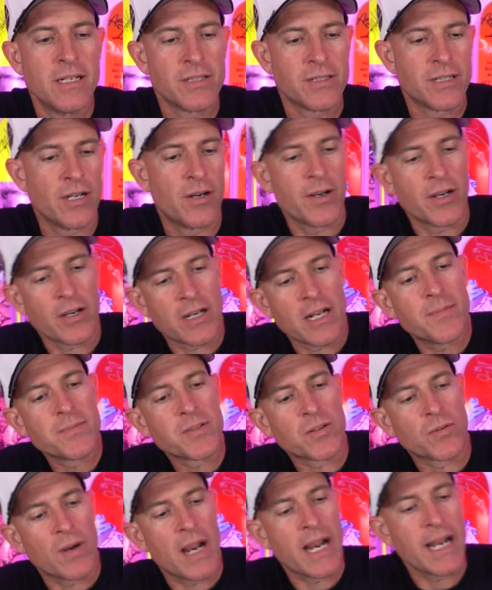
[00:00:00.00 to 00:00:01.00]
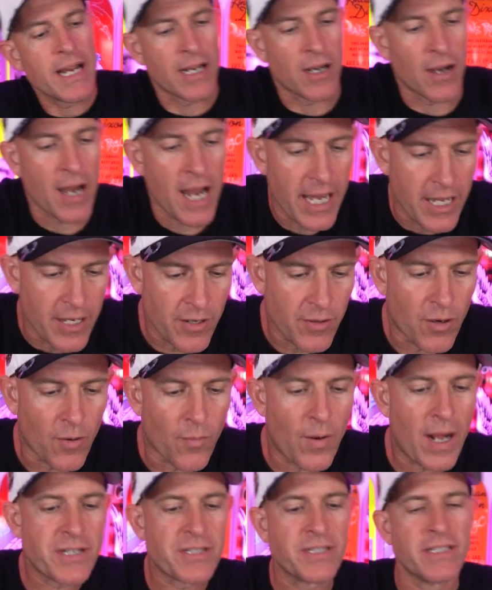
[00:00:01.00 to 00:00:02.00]
So here comes the rating, all right? You are
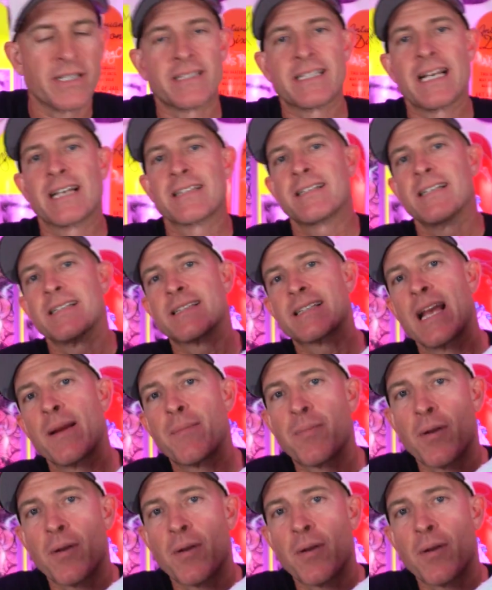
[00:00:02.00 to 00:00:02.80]
watching the Southside Skate